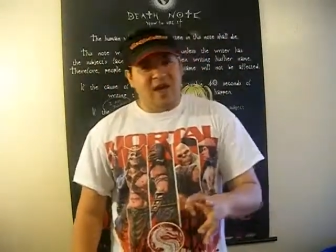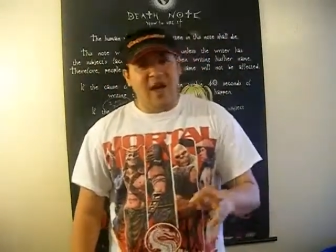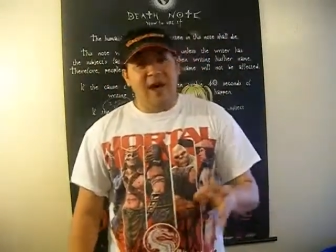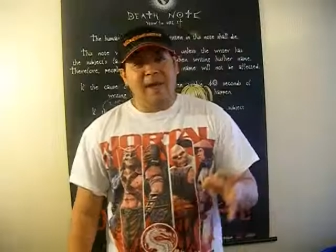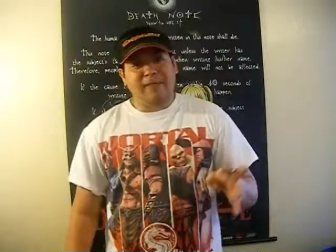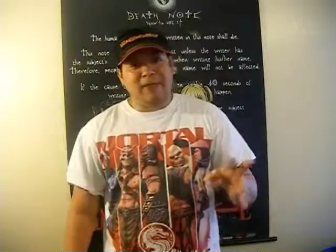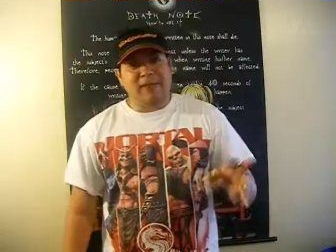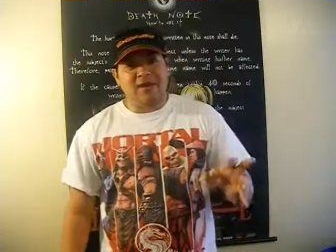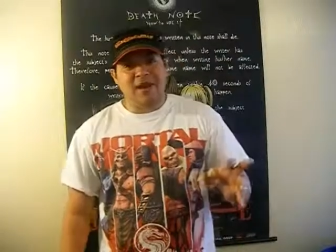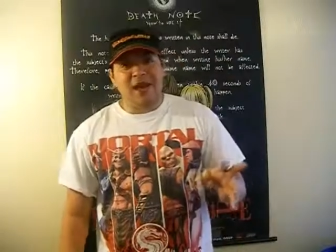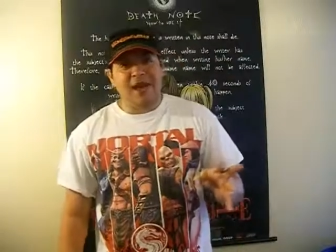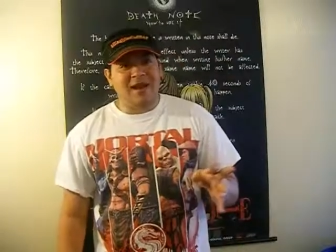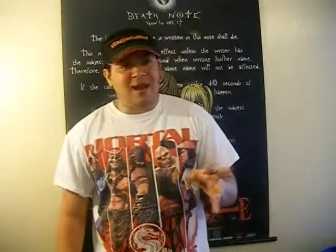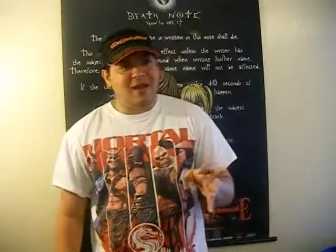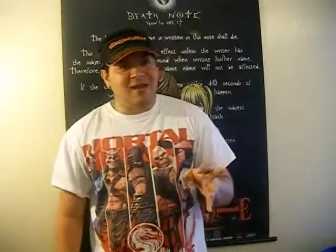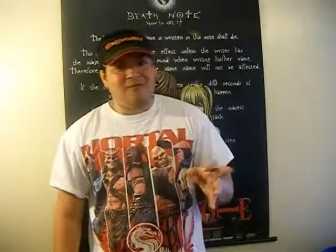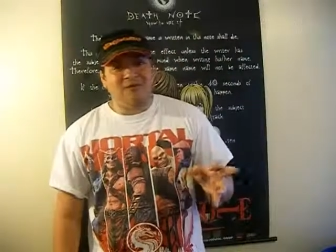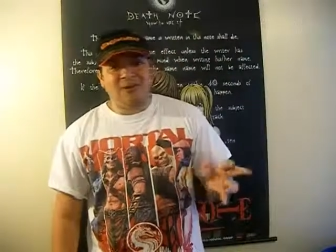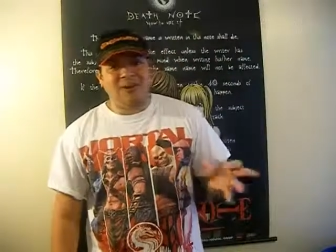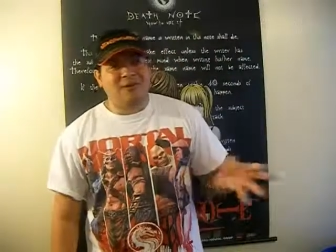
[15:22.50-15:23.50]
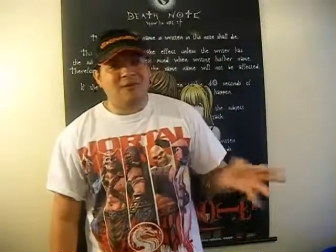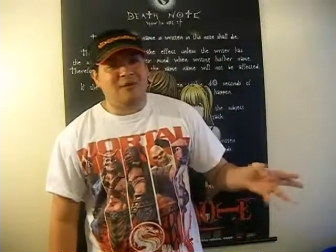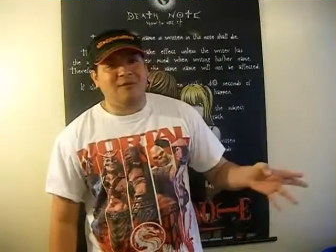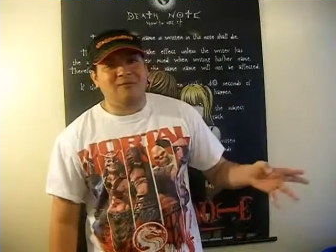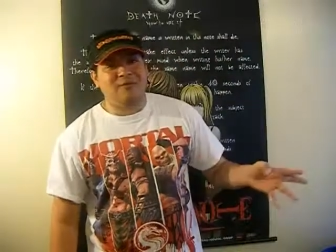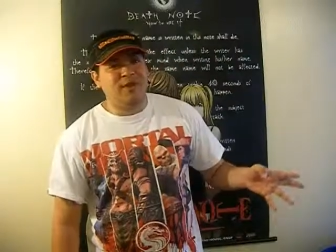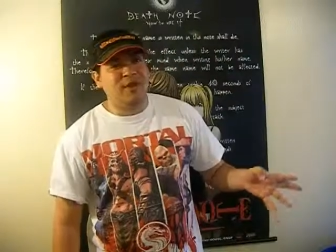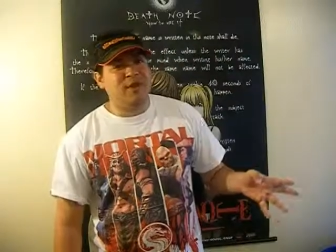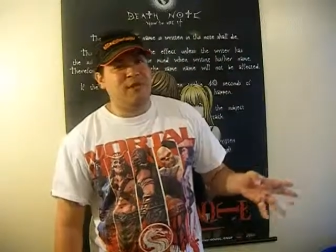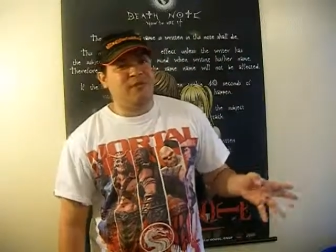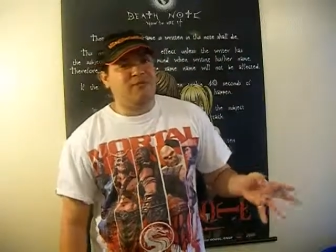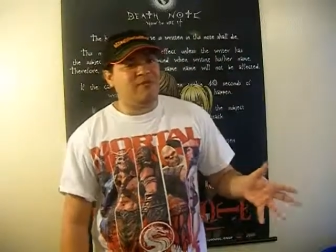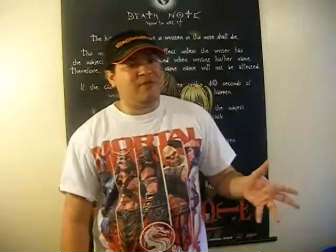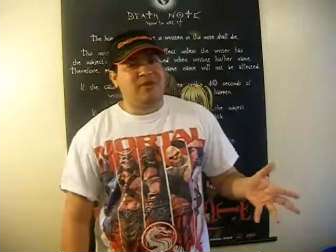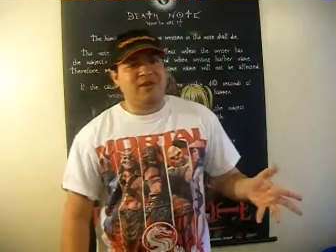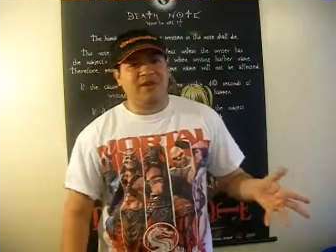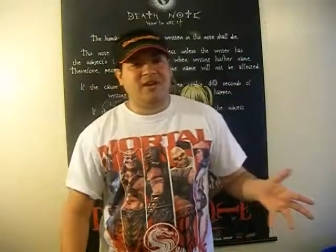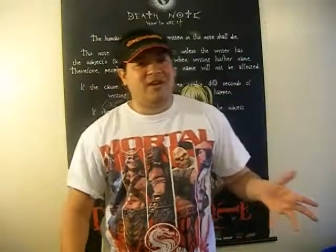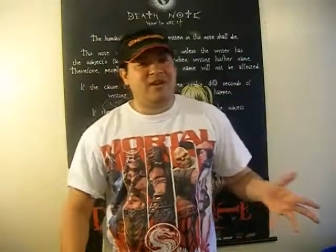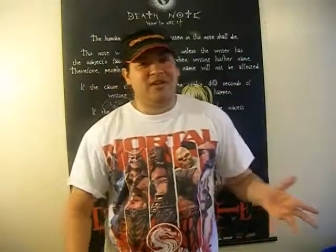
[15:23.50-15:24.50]
After that, I really don't know
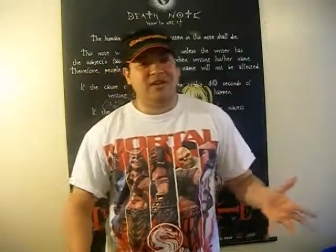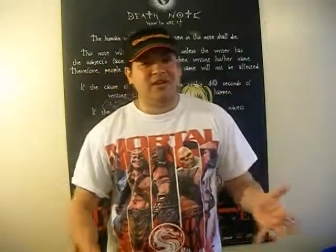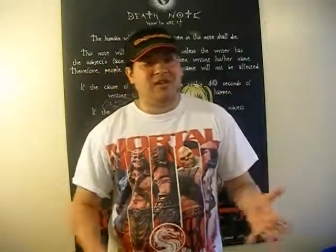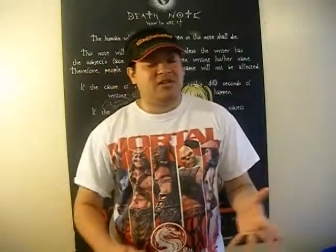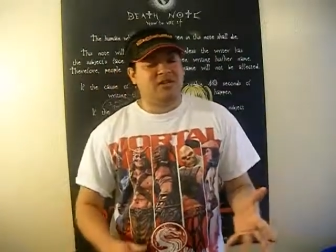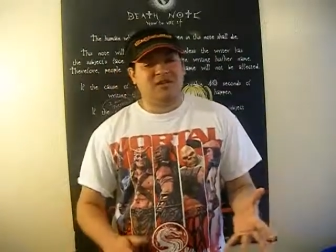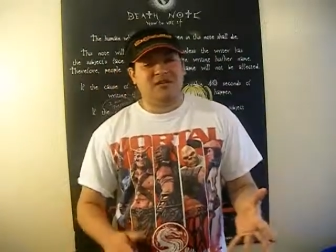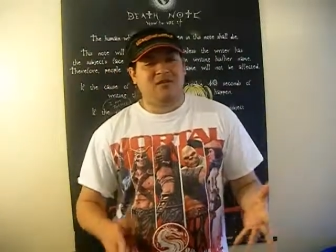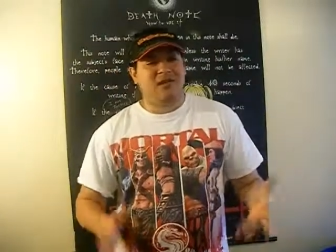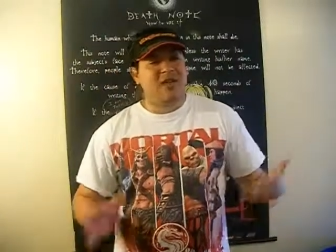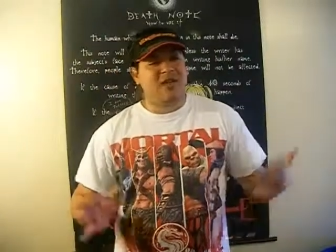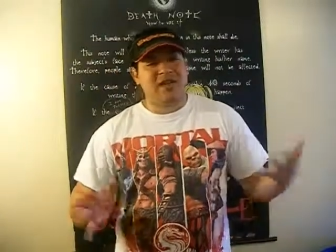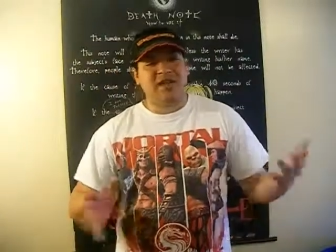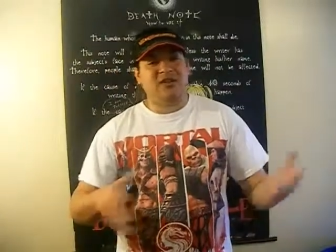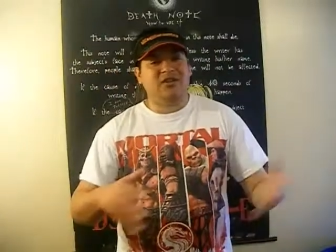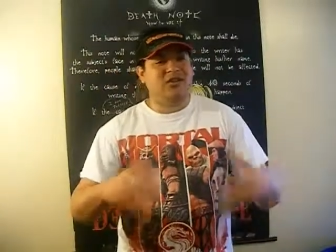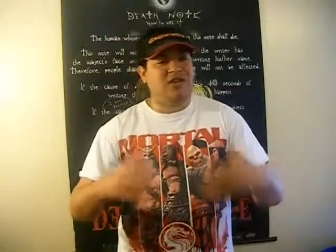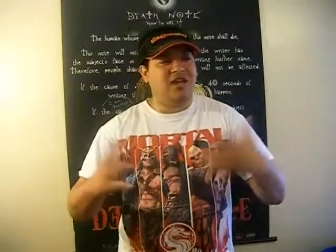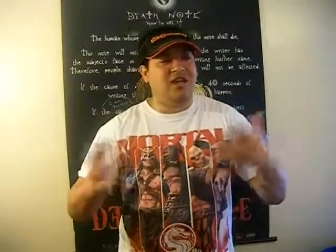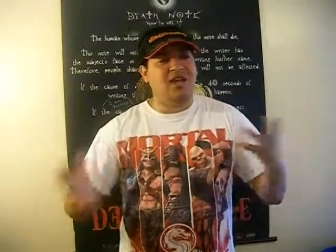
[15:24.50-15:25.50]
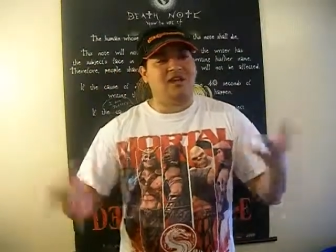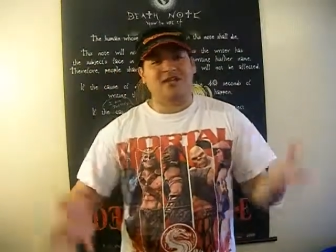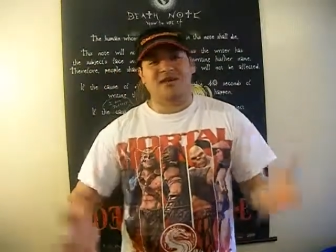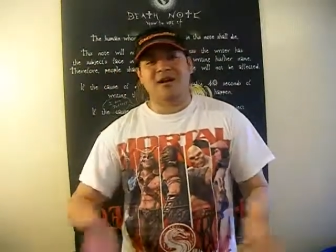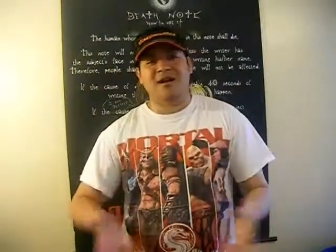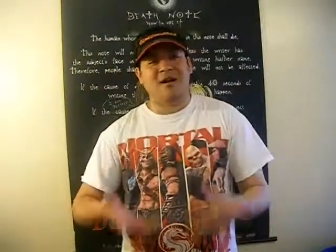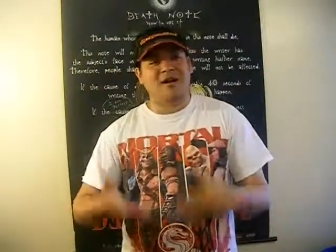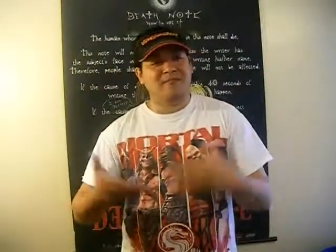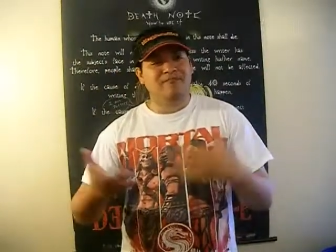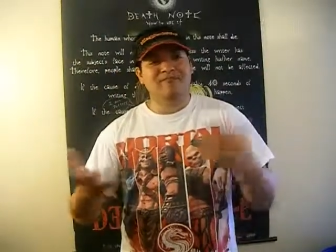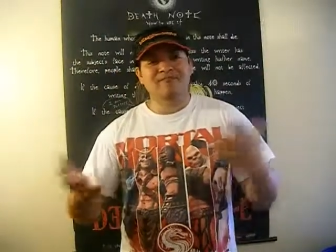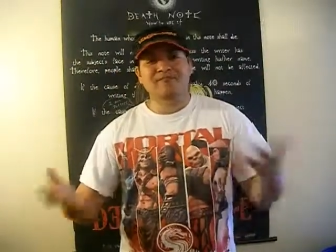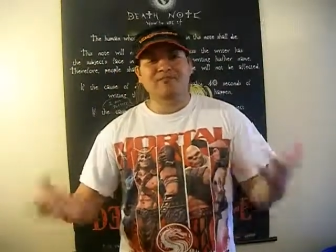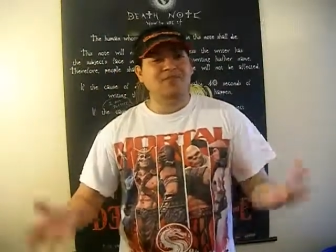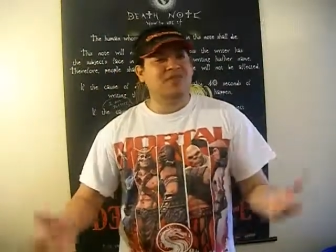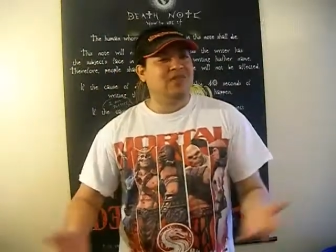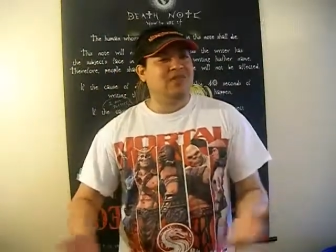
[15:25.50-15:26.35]
because, like I said, um,